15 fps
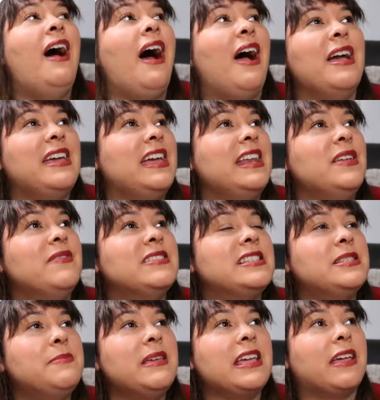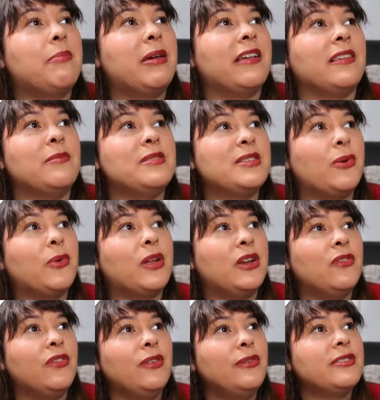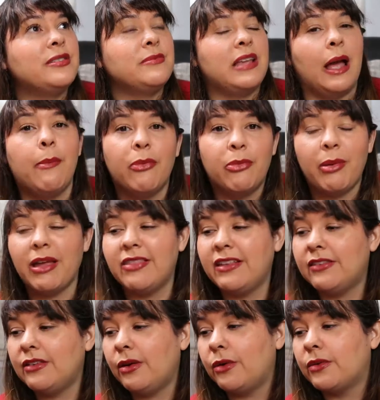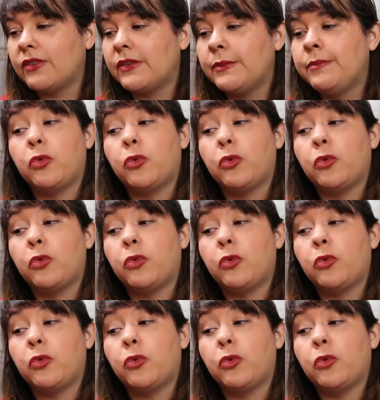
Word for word: I can't even speak because I'm so confused sometimes by these notes.